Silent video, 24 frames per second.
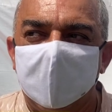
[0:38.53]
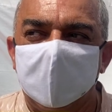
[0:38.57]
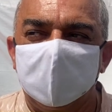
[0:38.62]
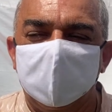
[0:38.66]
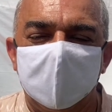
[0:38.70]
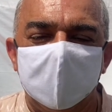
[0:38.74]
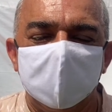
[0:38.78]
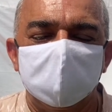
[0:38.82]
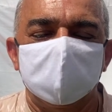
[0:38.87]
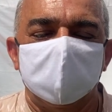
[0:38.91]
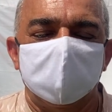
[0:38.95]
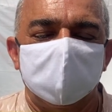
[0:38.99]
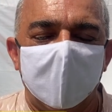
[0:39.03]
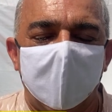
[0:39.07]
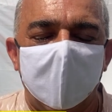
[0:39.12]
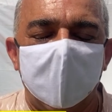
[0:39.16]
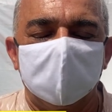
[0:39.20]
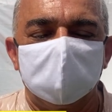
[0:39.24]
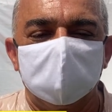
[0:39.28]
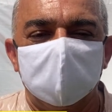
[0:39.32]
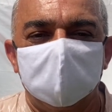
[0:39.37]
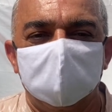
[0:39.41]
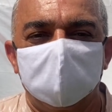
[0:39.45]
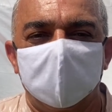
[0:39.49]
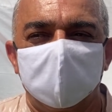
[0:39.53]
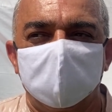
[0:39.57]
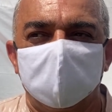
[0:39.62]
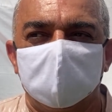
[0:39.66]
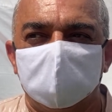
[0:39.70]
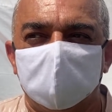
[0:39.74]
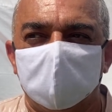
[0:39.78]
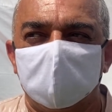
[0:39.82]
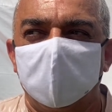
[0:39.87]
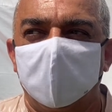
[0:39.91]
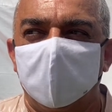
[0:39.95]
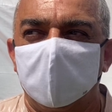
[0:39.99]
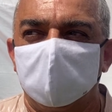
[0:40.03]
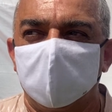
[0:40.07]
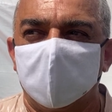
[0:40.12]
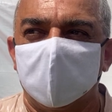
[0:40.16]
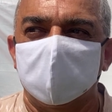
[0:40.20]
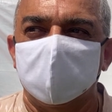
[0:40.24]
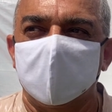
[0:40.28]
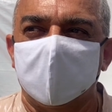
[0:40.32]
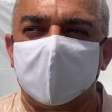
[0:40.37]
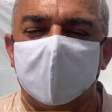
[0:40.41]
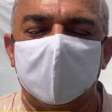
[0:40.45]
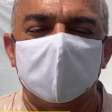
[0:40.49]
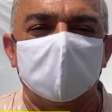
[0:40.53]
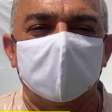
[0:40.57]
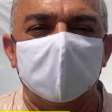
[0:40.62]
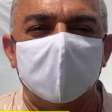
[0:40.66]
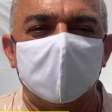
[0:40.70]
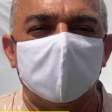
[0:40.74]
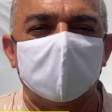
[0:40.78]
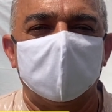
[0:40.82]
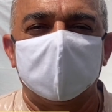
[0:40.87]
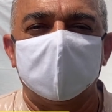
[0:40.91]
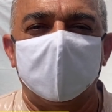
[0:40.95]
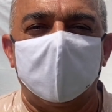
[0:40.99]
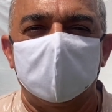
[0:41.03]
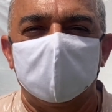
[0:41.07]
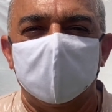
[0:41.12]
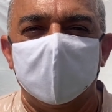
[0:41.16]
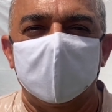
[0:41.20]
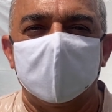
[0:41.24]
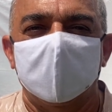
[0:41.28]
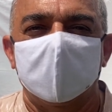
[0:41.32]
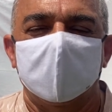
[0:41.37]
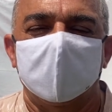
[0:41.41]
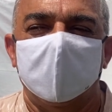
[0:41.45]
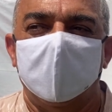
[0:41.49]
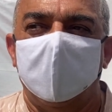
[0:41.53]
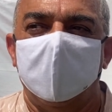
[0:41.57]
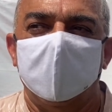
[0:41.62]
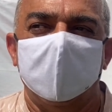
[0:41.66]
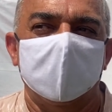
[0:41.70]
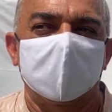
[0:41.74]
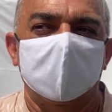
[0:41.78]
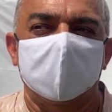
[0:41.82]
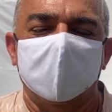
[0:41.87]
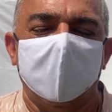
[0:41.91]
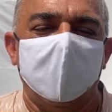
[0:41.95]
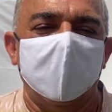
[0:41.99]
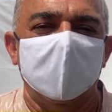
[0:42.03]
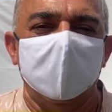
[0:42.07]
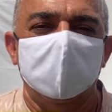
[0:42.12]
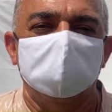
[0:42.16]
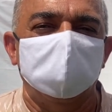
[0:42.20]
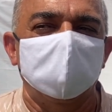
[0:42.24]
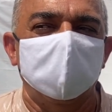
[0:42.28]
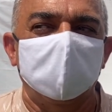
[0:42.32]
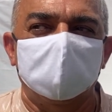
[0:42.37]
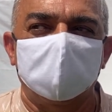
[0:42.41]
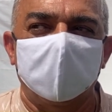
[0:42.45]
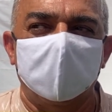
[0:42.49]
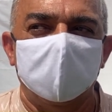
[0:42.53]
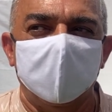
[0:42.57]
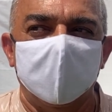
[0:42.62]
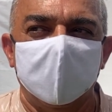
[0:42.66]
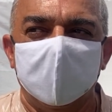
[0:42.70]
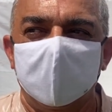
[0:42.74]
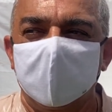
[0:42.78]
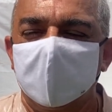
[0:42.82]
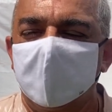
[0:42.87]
I think it's a dark day for Indian football because it can only go downhill. It can't improve from here.